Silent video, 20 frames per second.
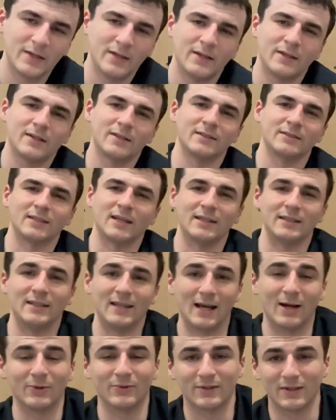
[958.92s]
because I
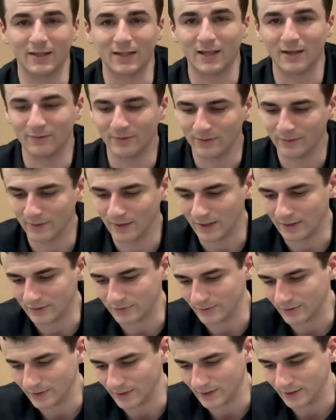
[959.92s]
doubt that Kevin Durant is
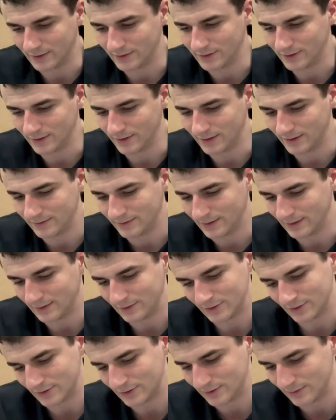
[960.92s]
really injured. It's
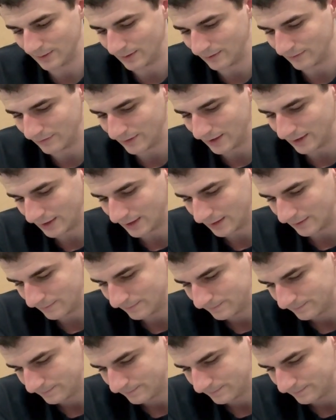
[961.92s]
just too convenient.